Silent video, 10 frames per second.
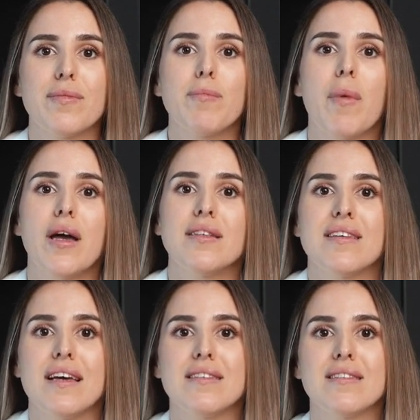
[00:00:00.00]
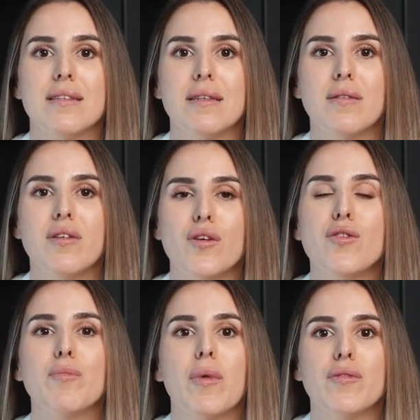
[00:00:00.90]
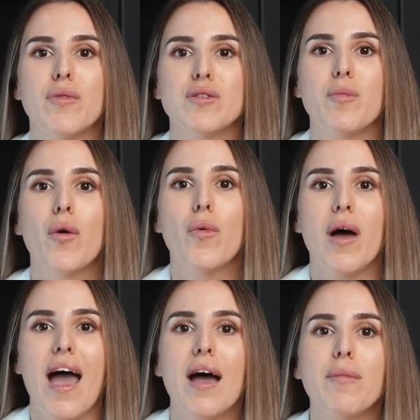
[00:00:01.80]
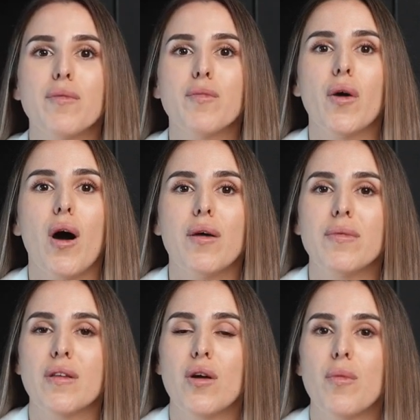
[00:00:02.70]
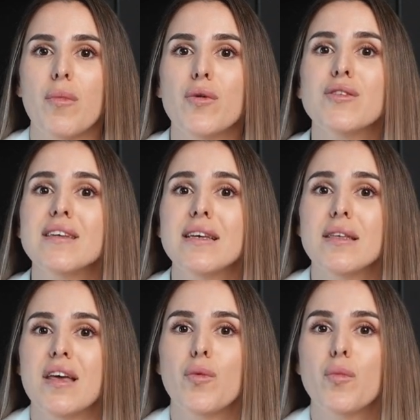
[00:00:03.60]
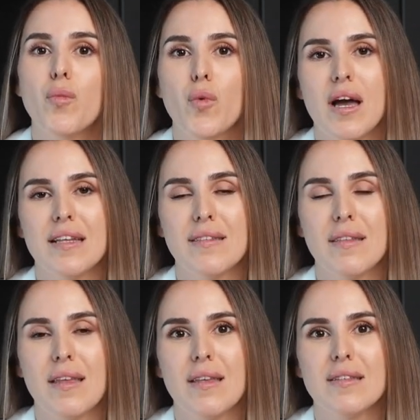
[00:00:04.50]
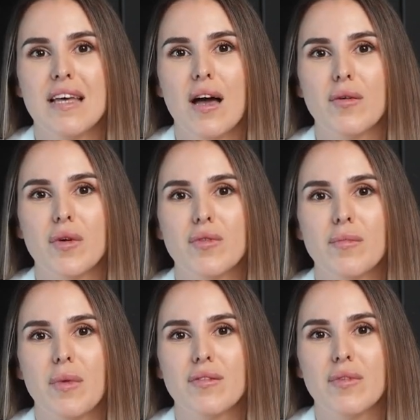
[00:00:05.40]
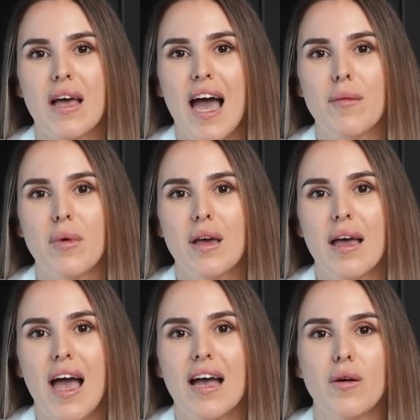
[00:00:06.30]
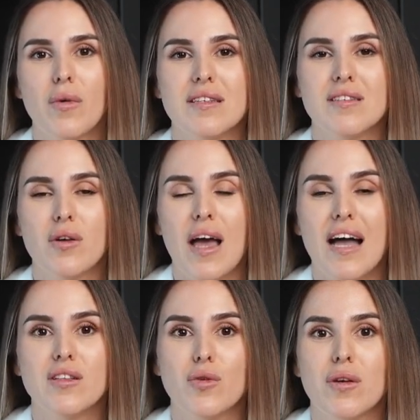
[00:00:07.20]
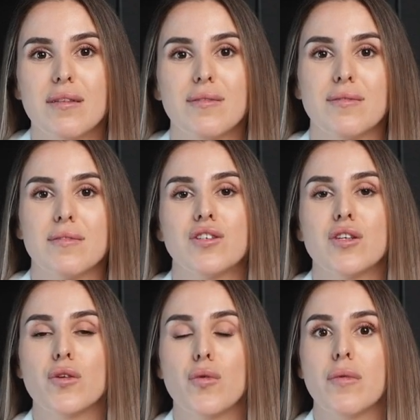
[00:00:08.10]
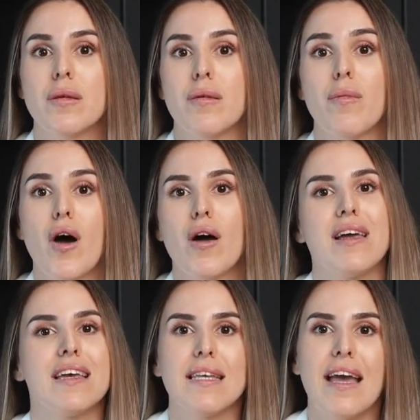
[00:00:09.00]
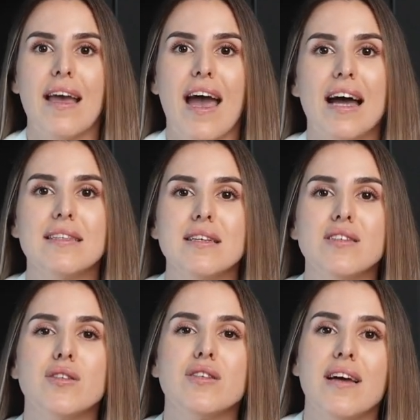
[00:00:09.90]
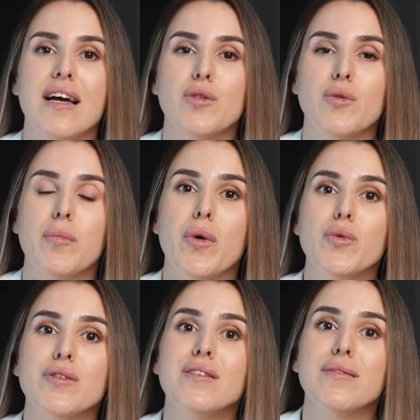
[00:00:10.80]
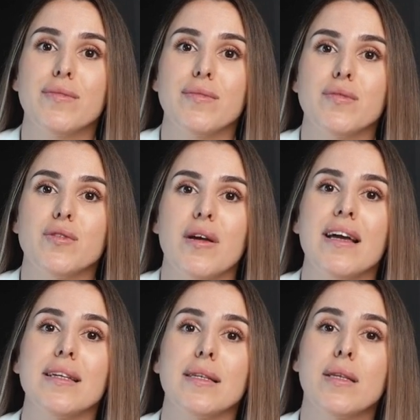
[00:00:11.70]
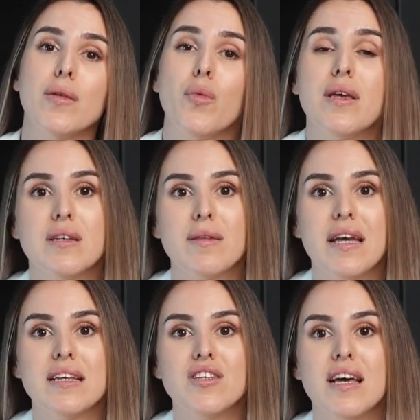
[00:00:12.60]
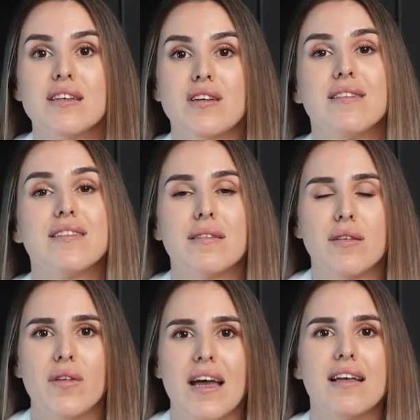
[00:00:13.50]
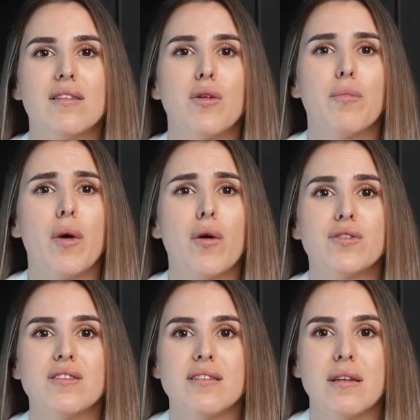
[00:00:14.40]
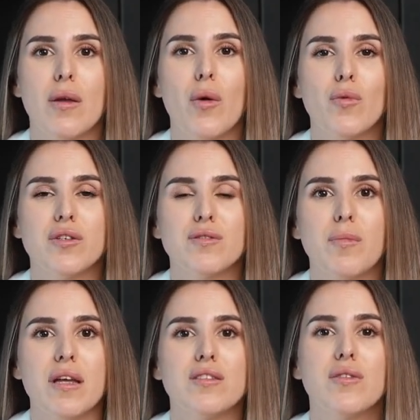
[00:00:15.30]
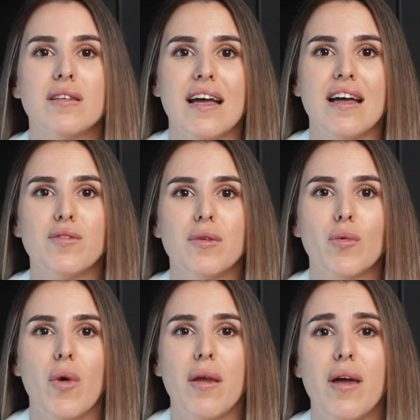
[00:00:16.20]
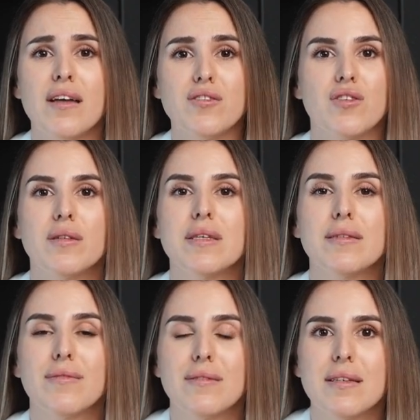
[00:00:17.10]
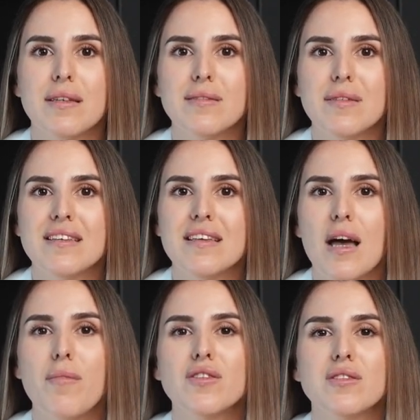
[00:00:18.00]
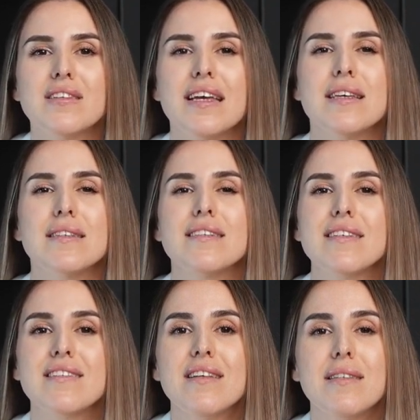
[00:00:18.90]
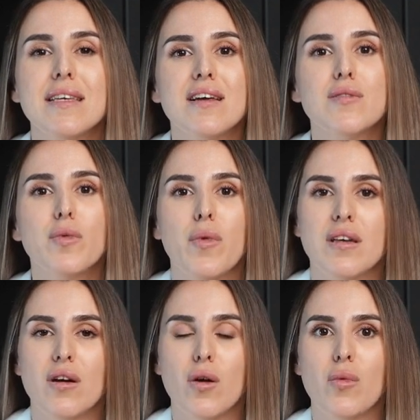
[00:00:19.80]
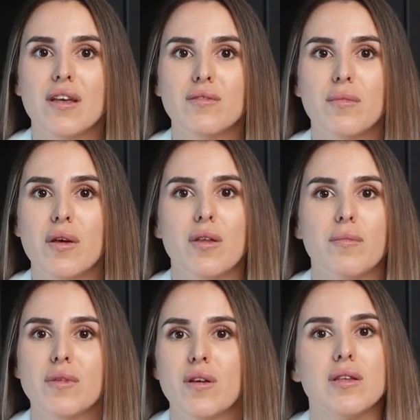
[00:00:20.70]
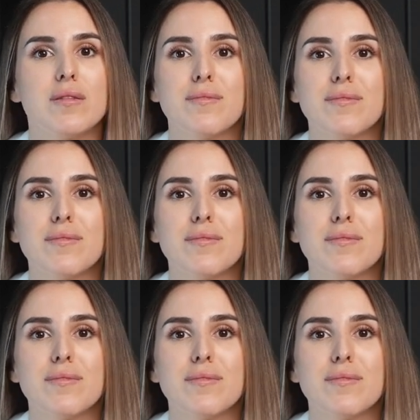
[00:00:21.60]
Part 6. Use Buffer's mobile app for on-the-go posting. 1. Download the Buffer app on iOS or Android. 2. Log in and access your scheduled posts. 3. Quickly make changes, create new posts, or respond to engagement while live streaming. This helps you stay consistent even when you're away from your computer.